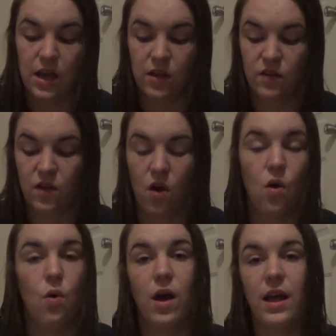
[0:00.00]

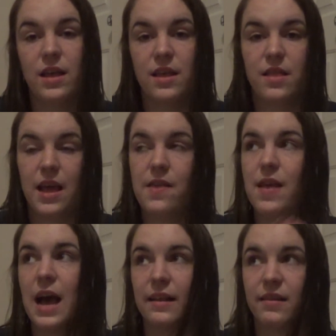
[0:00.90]
So in
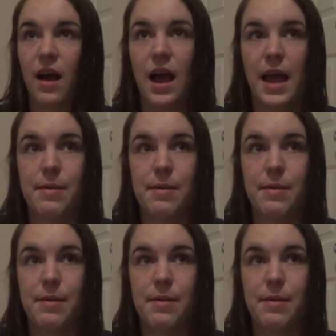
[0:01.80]
that time,